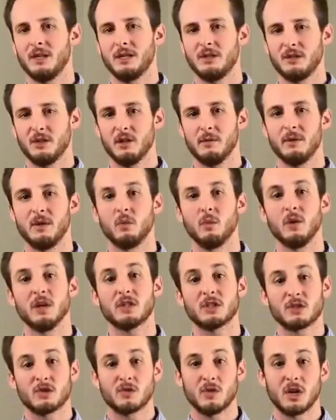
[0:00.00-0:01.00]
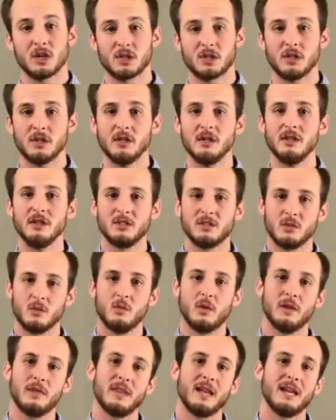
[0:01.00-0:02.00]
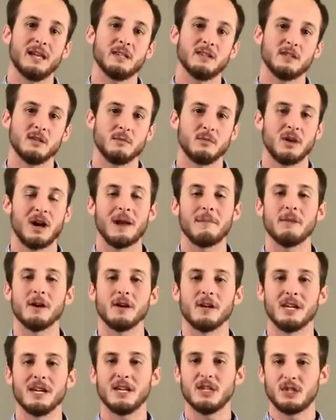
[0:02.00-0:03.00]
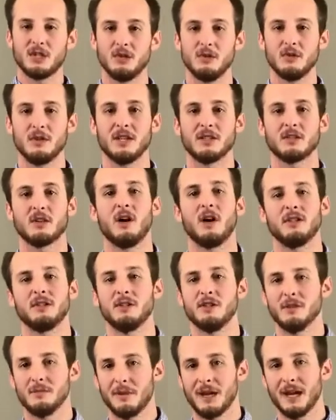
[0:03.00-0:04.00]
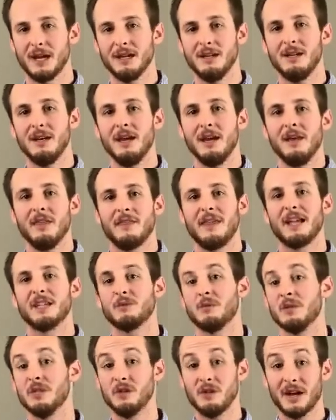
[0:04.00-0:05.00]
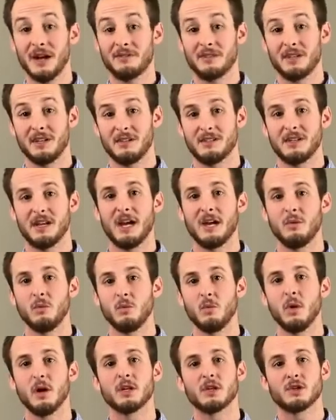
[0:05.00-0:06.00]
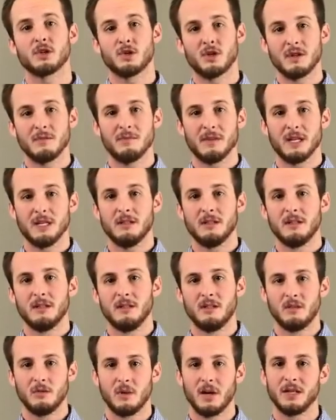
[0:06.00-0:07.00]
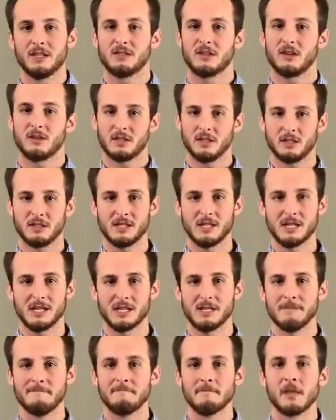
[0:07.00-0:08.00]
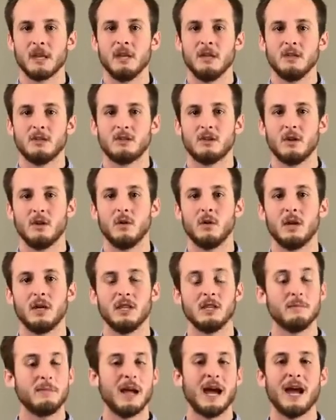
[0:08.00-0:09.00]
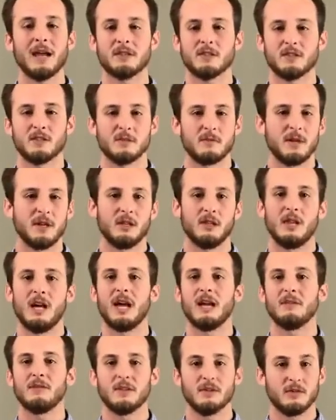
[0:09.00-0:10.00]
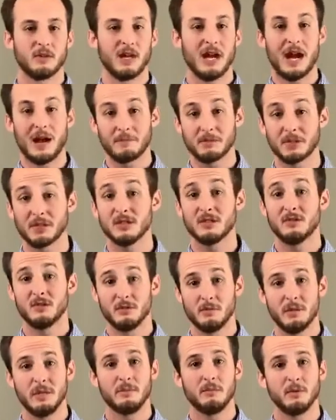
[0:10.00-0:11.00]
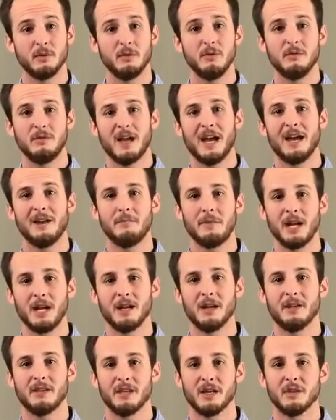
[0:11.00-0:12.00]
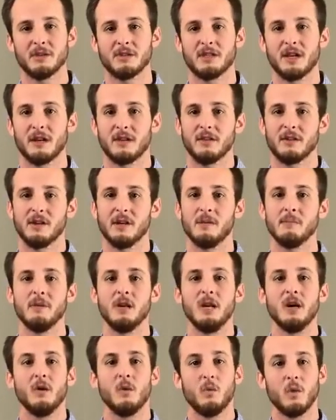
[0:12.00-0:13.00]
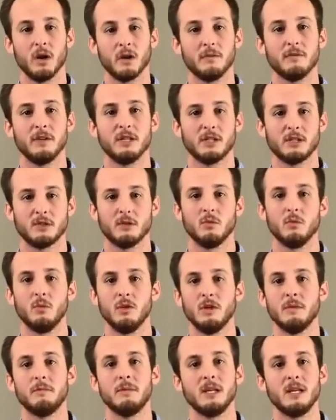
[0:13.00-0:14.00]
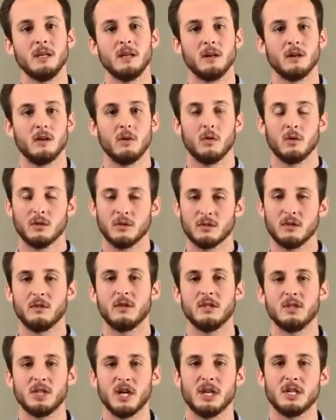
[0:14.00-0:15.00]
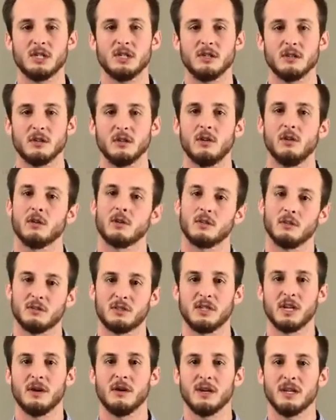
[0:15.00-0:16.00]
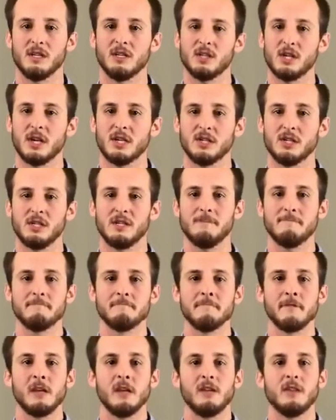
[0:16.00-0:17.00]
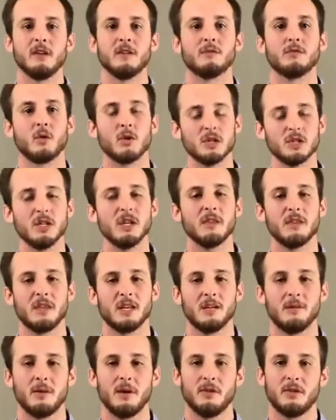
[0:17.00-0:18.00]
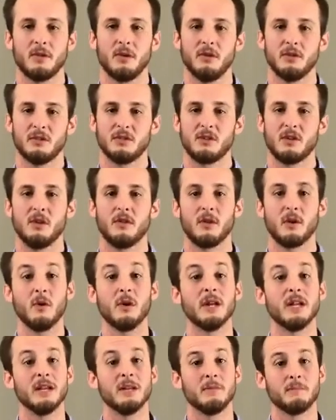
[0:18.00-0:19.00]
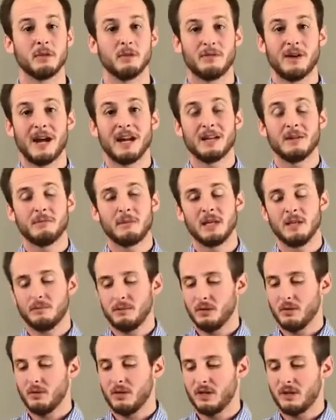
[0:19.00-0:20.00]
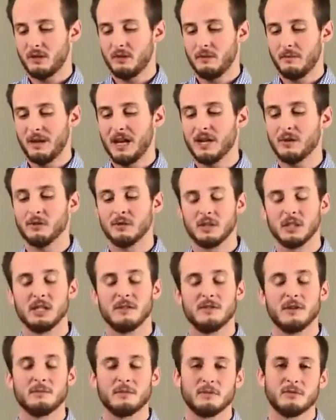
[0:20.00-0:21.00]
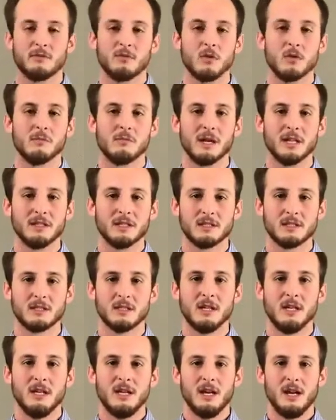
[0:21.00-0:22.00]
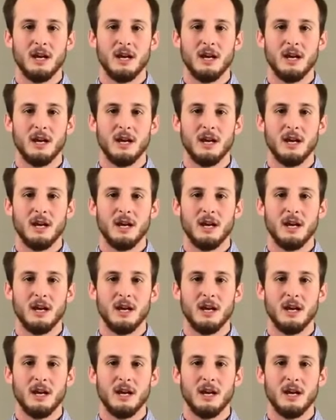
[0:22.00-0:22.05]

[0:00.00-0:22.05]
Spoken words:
we determine which structure is the one that is your primary issue that's causing your pain, that's when you'd have to decide what treatment do I start to seek. So in the past, there's been a lot of different options for people who've had pain on the outside of their hip, one of which would be a cortisone injection or corticosteroid injection. The unfortunate thing about those is although it had provided people with pain relief up to 4 months,